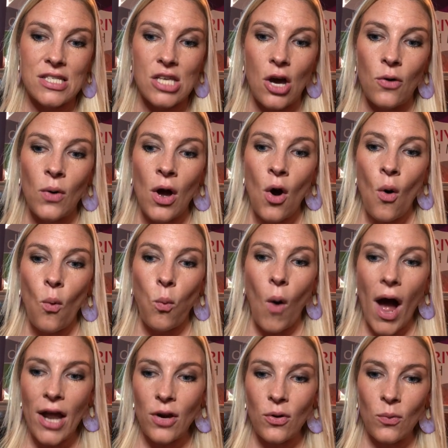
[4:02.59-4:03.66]
So
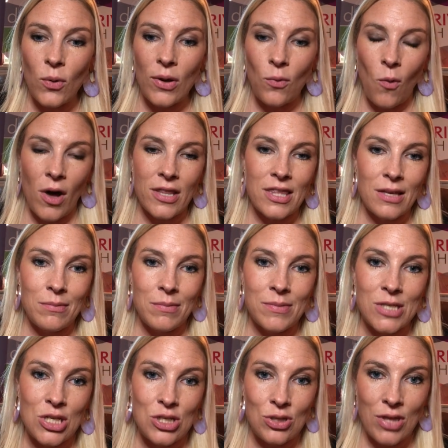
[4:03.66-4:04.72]
why do we want them
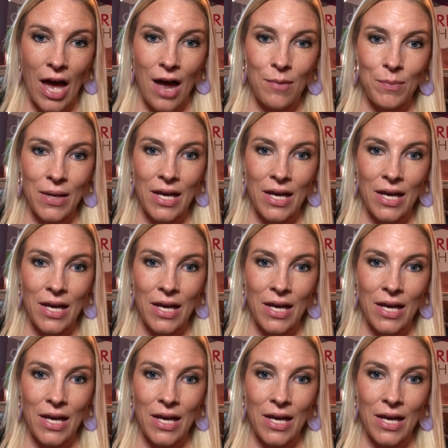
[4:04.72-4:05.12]
to do that?